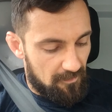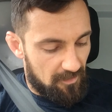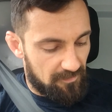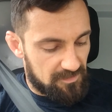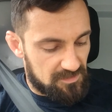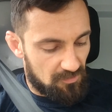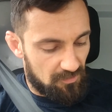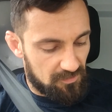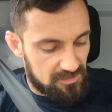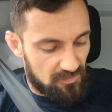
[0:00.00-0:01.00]
and the
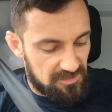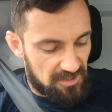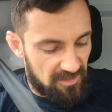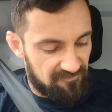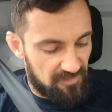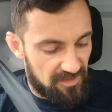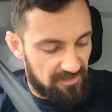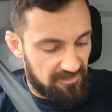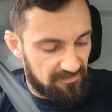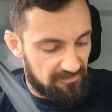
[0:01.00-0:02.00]
souls which I have
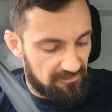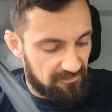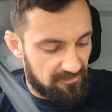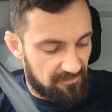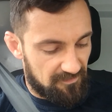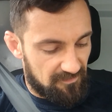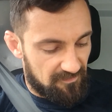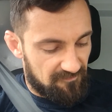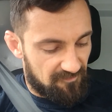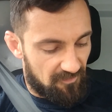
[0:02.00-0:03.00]
made.
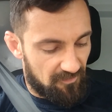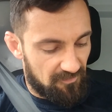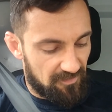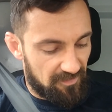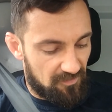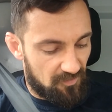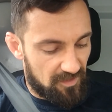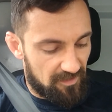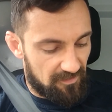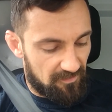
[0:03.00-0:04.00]
For the
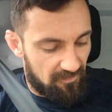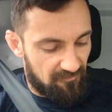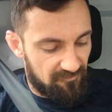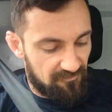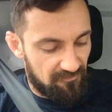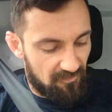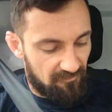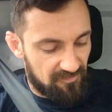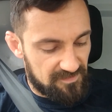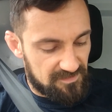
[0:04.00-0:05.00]
iniquity
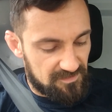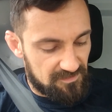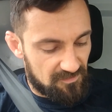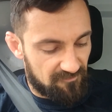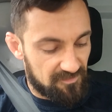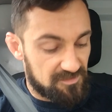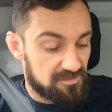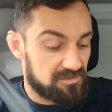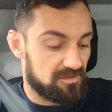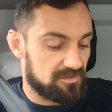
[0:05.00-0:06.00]
of his
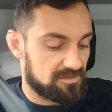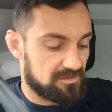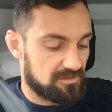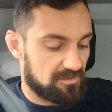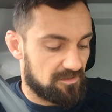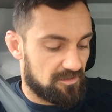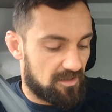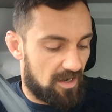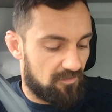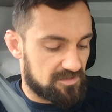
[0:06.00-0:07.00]
covetousness
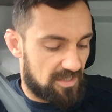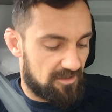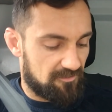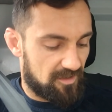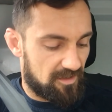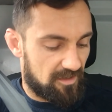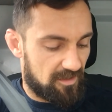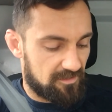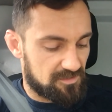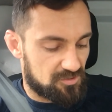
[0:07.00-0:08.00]
I was angry
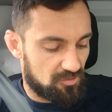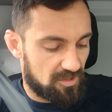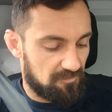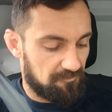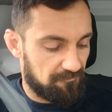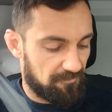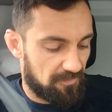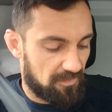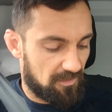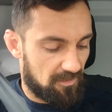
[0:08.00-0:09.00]
and struck him.
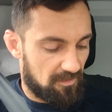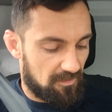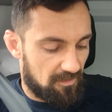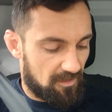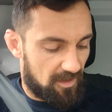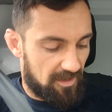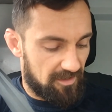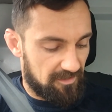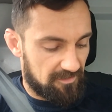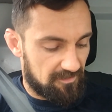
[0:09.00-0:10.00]
I
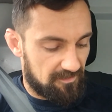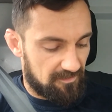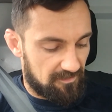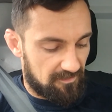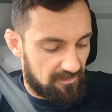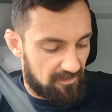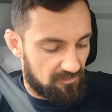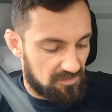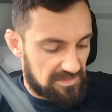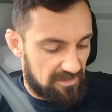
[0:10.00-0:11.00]
hid and
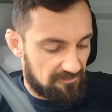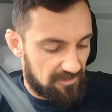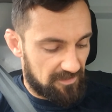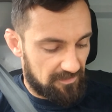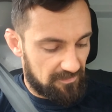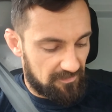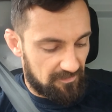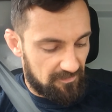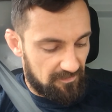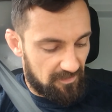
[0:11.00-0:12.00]
was angry,
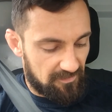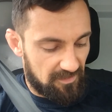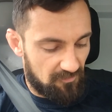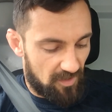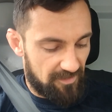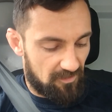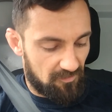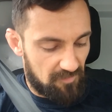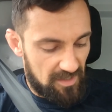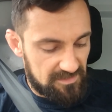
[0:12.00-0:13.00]
and he went
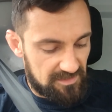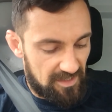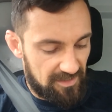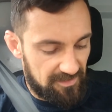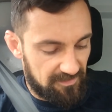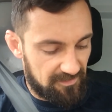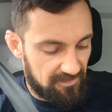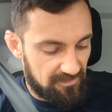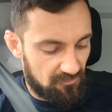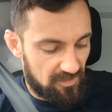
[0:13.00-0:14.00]
on backsliding
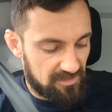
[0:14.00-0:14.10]
in the